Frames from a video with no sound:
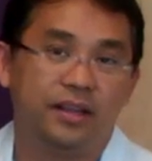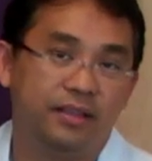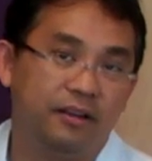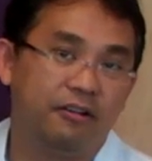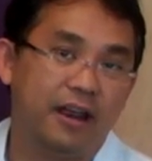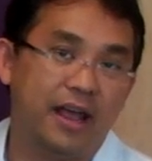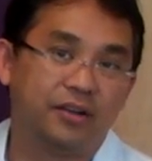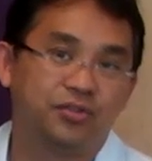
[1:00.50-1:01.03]
in
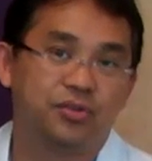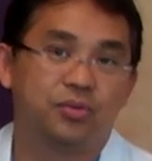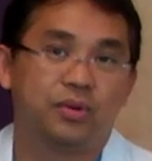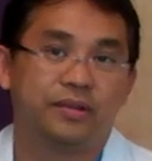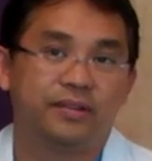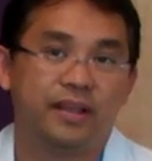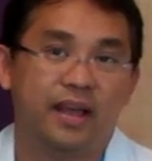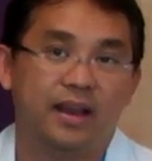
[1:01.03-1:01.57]
their natural
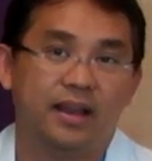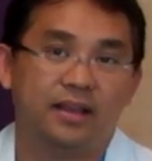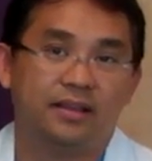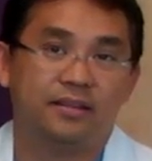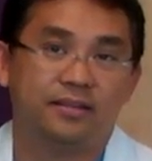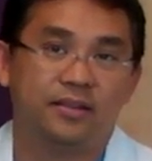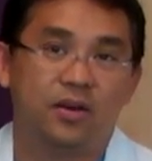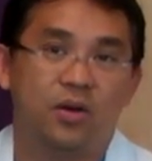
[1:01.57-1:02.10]
setting,
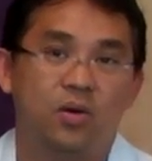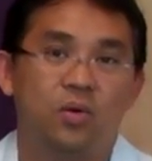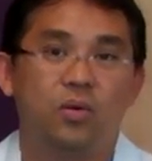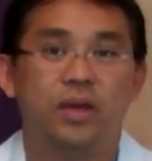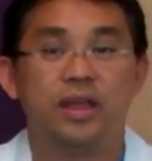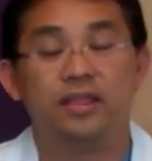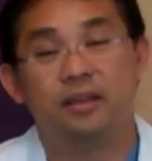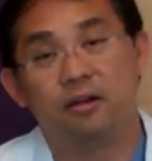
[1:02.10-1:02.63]
so
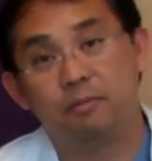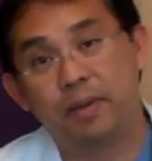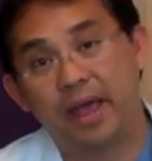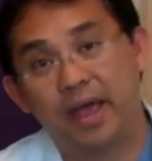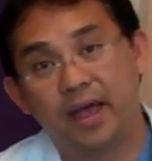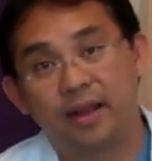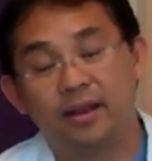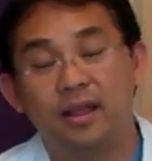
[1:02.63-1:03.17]
in their
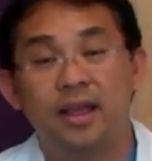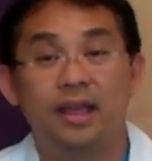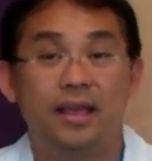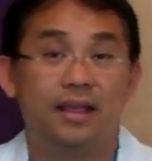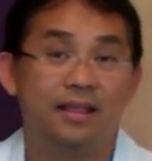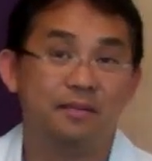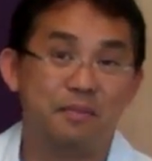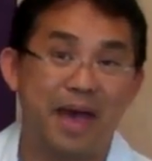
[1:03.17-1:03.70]
bed,
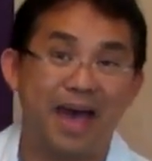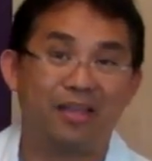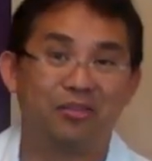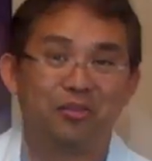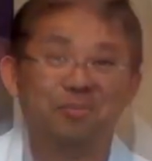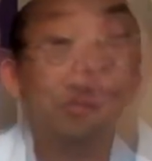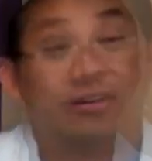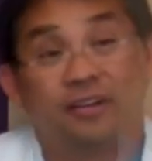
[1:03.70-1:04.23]
in the
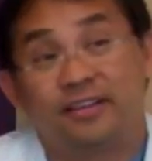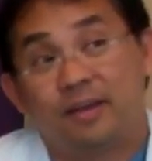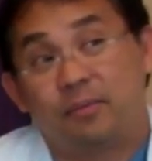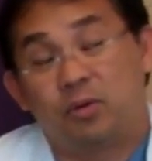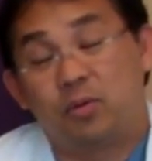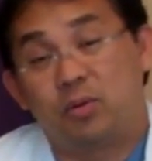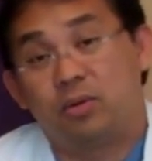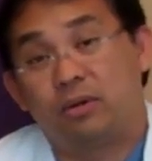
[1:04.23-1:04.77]
bathroom. For
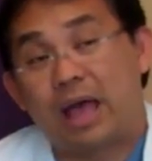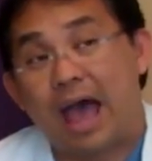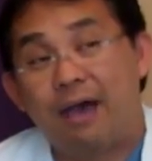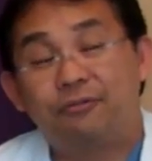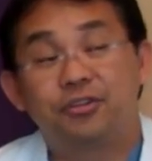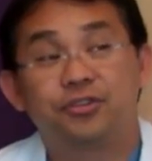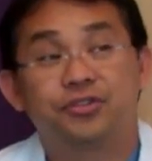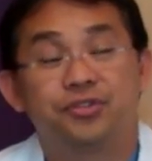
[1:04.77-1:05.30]
example, we,
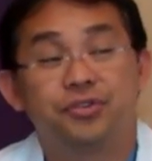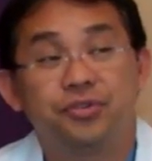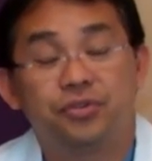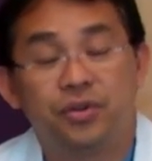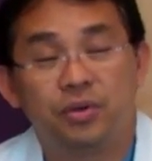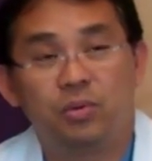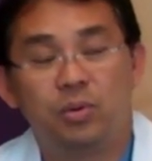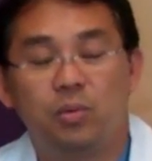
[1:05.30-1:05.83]
after
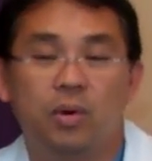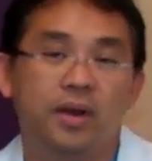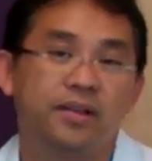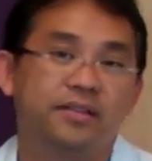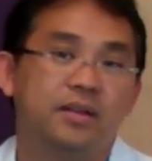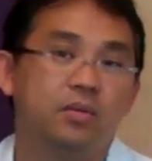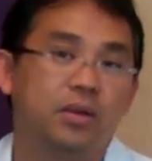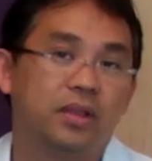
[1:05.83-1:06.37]
surgery, we want to
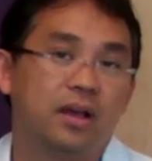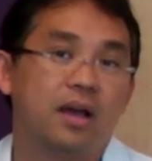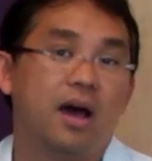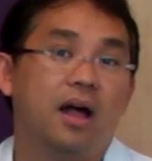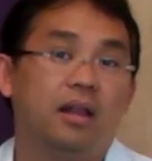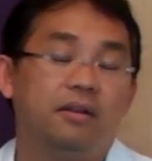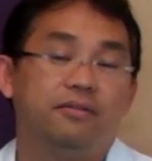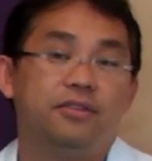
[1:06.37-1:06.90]
see what the
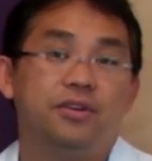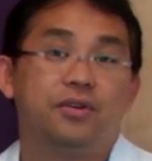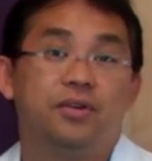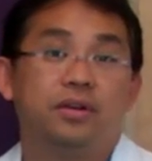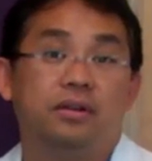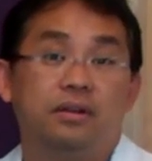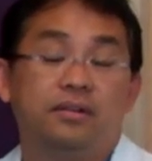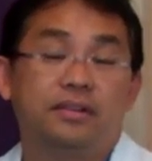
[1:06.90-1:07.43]
color of the
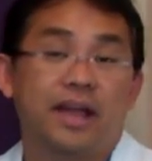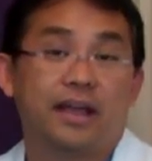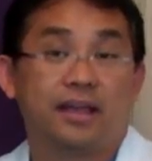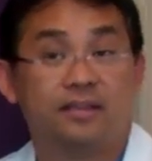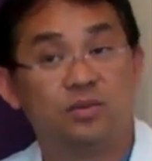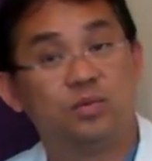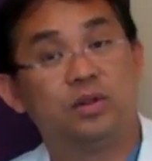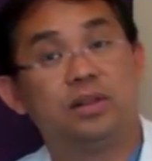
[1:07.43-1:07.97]
urine looks like.
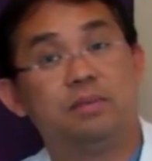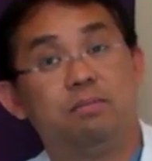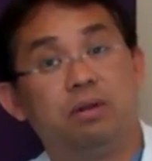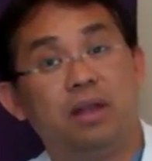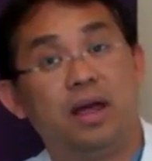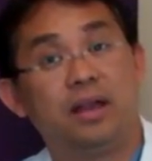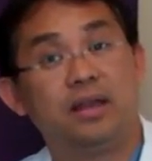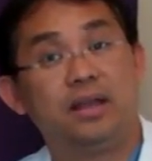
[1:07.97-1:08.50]
Is it really
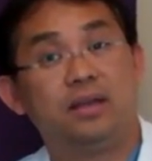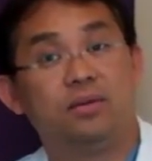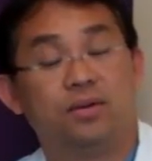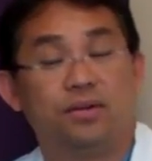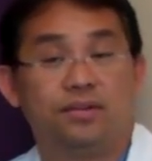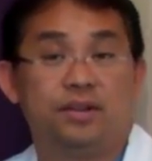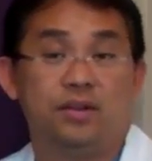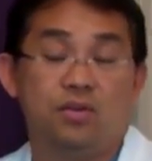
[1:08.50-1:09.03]
bloody
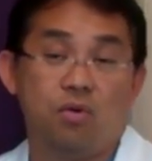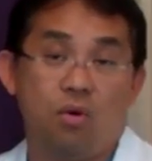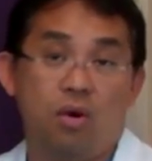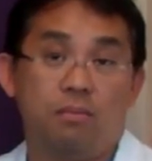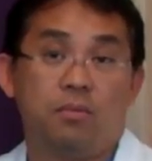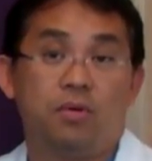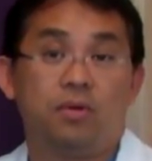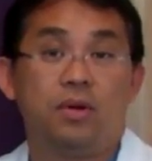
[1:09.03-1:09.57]
or is it
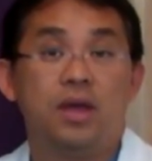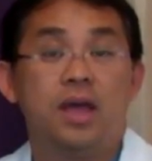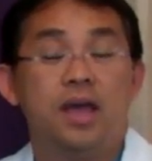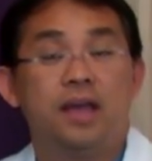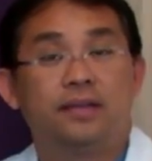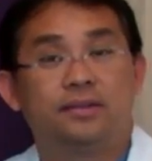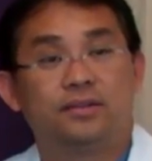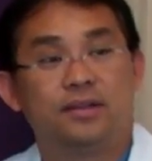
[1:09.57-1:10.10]
normal?
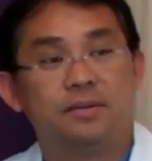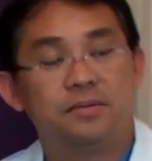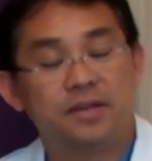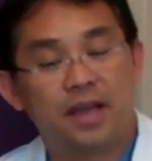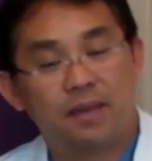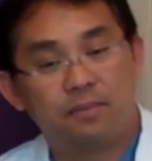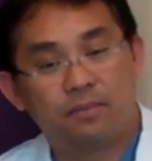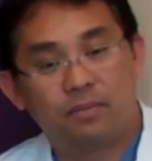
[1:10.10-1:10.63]
So
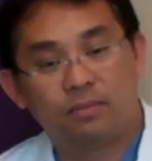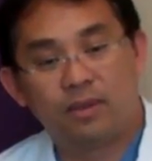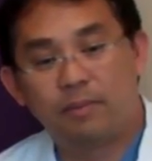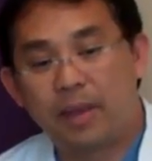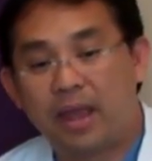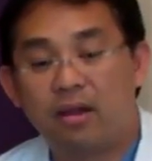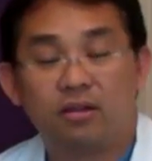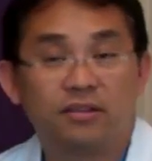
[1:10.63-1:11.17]
sometimes the
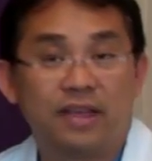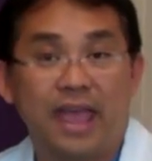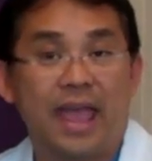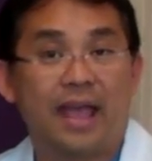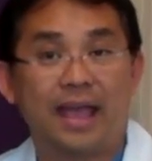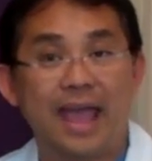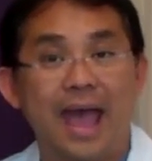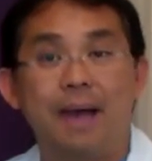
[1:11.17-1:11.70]
parents
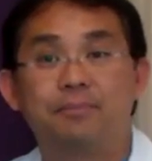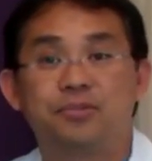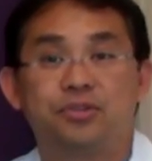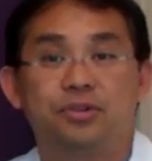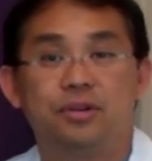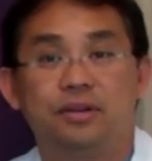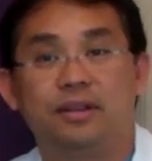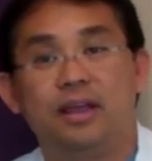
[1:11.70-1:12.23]
can't
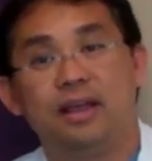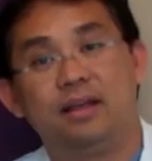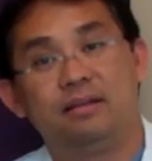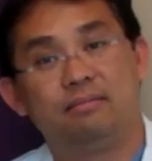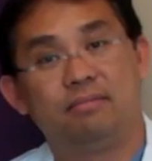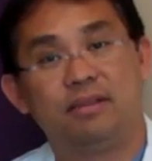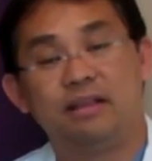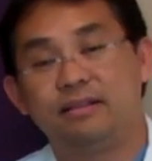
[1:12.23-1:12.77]
capture it. They,
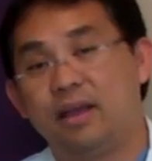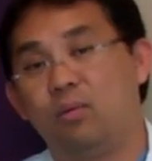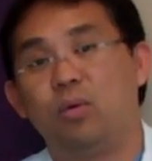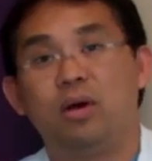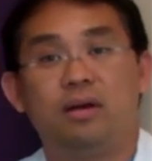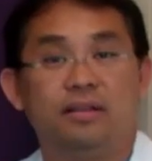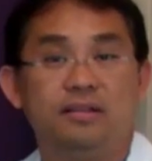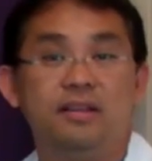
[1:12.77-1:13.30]
they say,
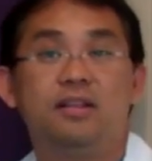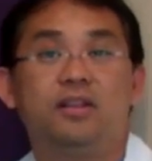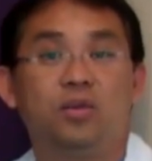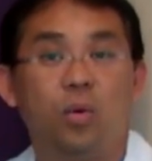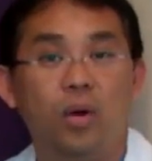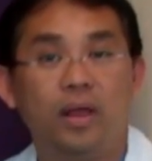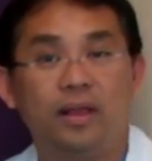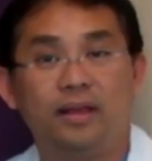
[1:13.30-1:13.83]
well, it's in the
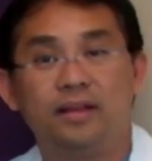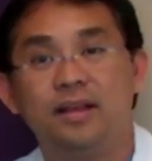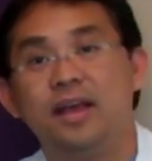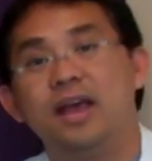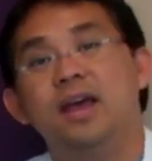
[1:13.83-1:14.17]
toilet.